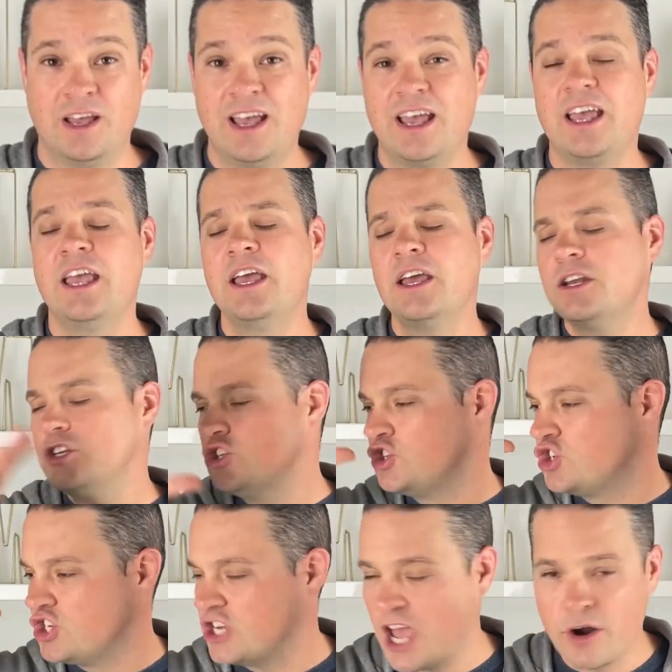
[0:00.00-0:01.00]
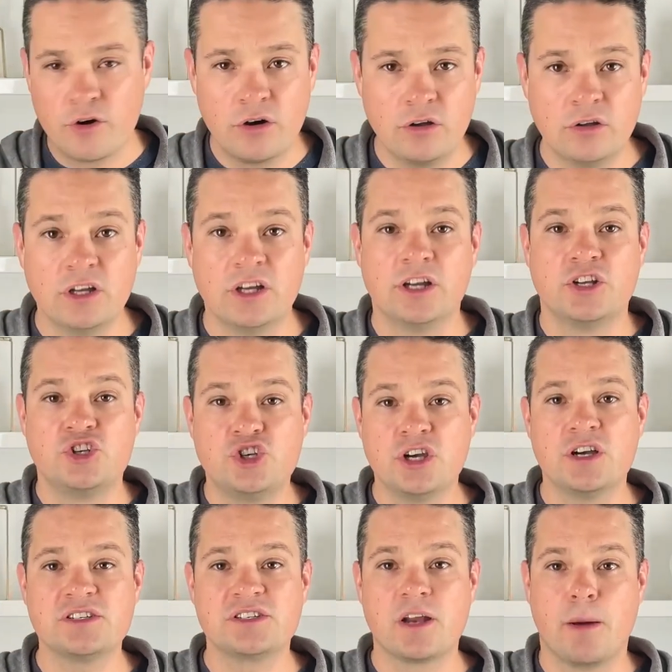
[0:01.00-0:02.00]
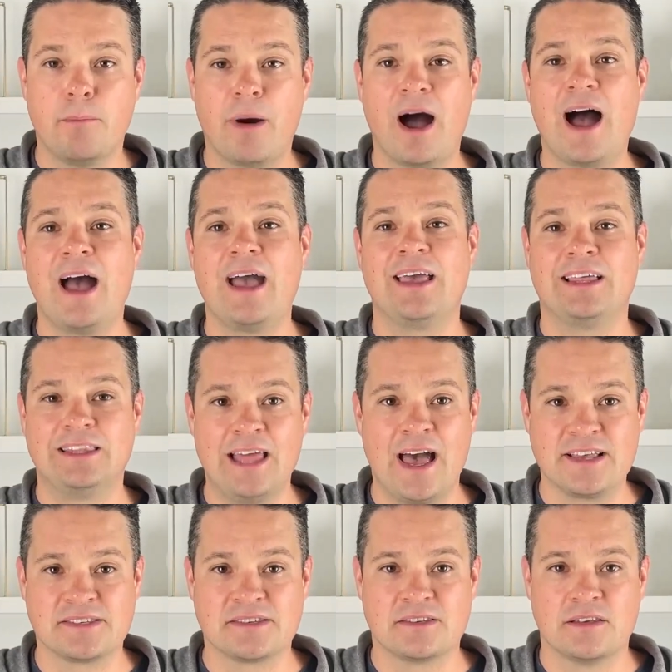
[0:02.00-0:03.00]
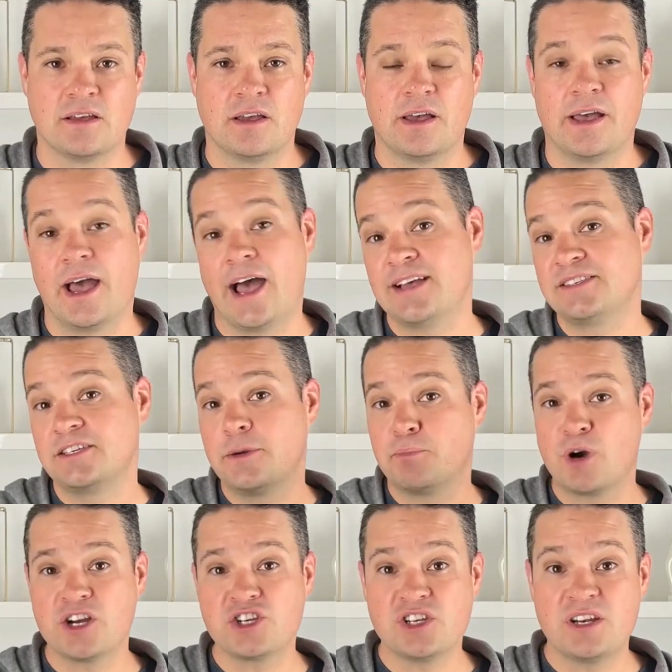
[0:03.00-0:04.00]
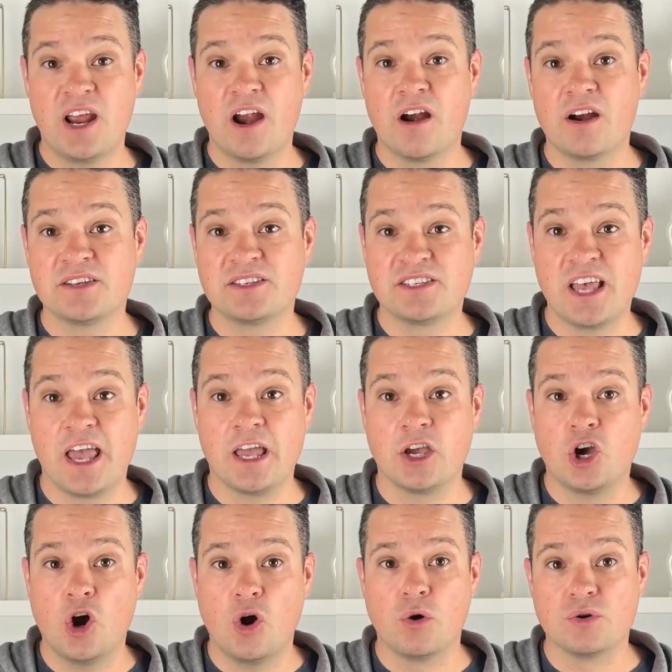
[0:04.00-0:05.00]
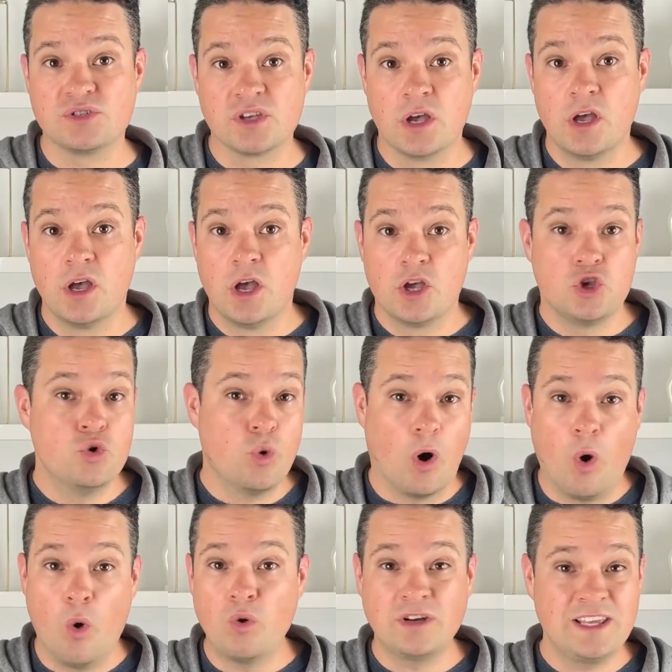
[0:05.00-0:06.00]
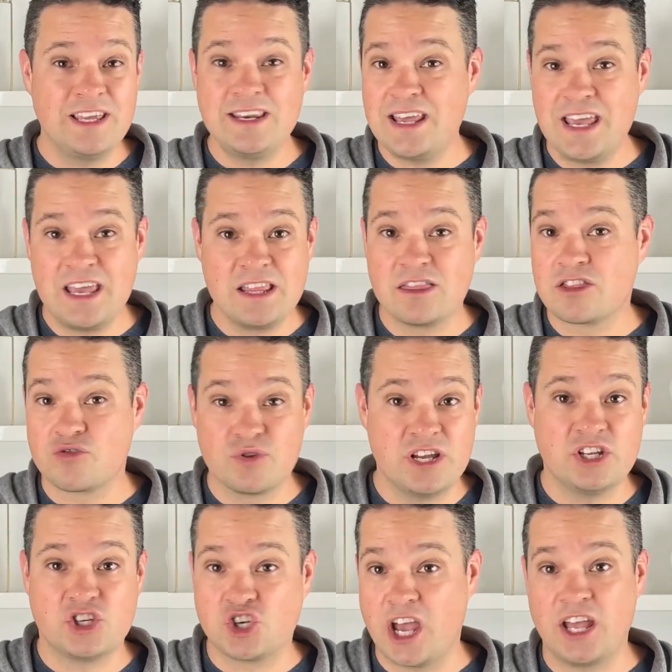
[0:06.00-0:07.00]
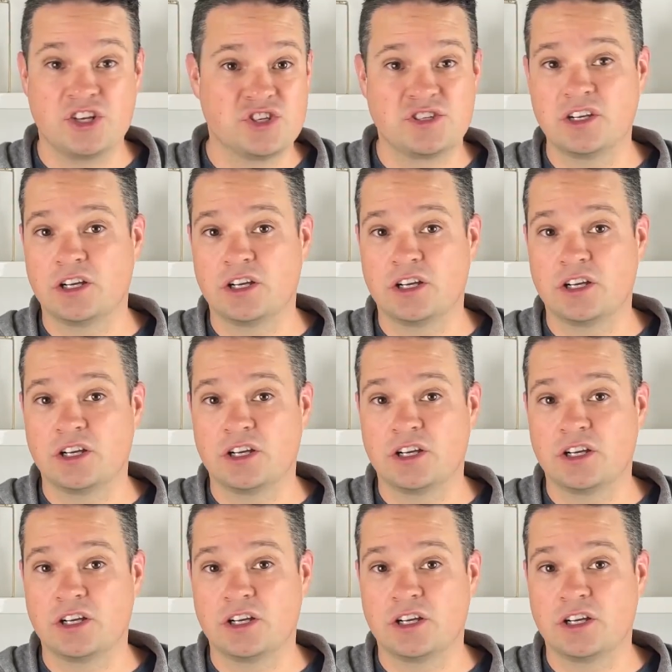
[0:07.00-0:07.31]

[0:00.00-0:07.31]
In general, just buy less. As the Depression era saying goes, You only need 3 changes of